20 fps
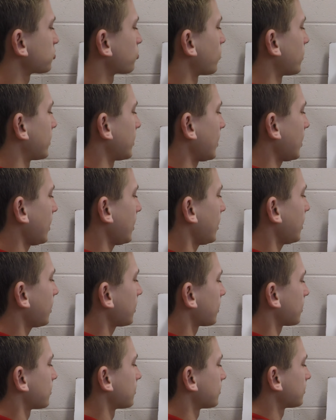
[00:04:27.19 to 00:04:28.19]
when
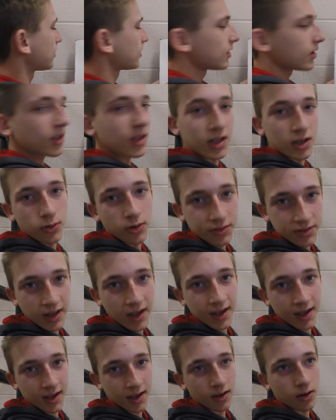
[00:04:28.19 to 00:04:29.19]
A equals
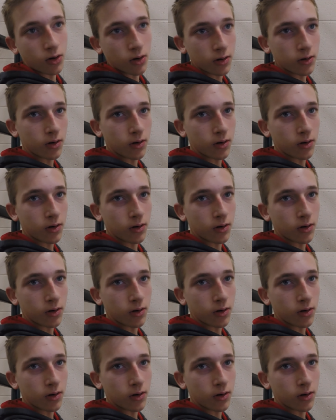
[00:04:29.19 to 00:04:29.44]
A.